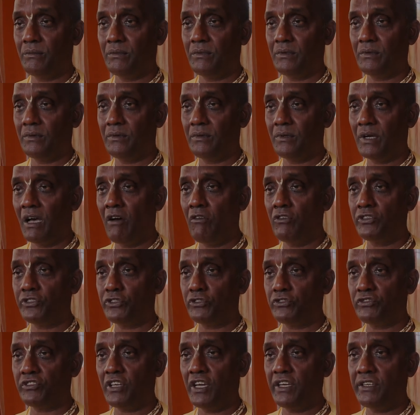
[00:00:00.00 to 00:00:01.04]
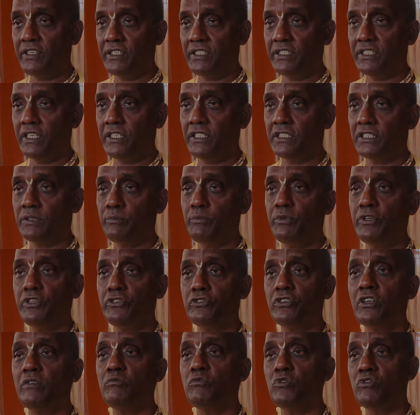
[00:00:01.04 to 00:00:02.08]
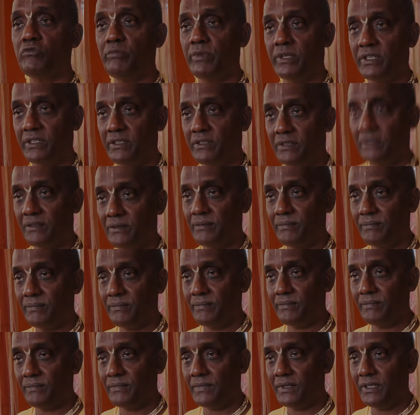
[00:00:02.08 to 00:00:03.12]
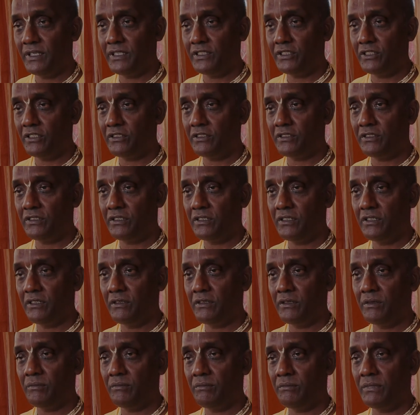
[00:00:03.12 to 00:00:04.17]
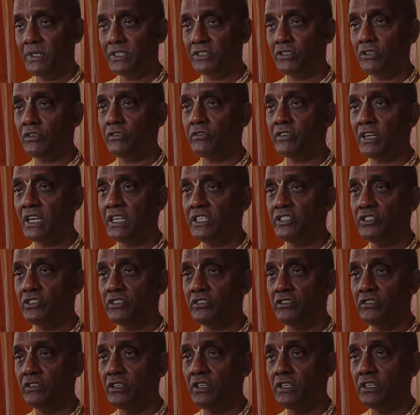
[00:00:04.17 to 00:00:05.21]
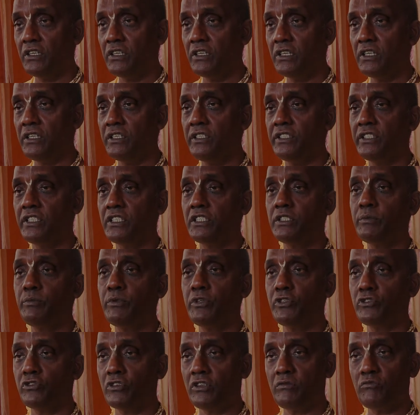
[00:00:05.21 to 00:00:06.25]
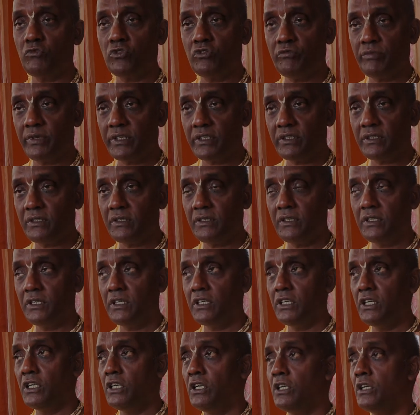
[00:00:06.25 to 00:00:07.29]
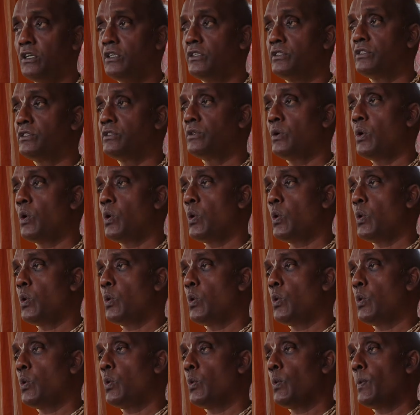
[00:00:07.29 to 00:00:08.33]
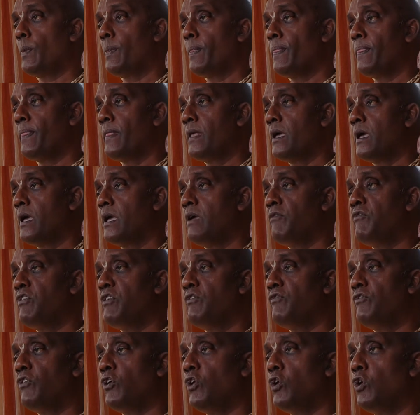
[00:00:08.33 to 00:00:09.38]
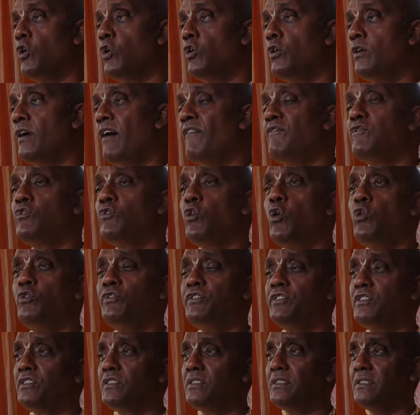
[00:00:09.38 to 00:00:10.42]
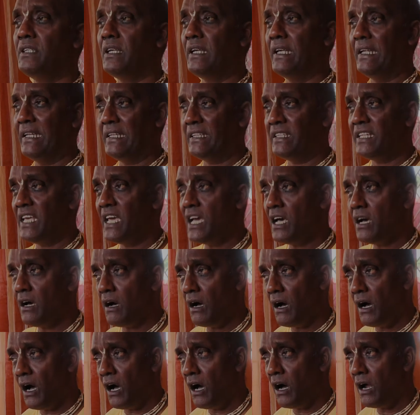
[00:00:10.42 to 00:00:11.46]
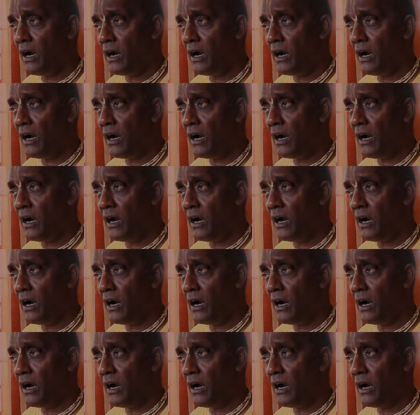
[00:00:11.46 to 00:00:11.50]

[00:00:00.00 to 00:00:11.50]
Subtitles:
Our society is a spiritual movement. It is not based on religion. It is a spiritual movement. So, if we follow, of course, there are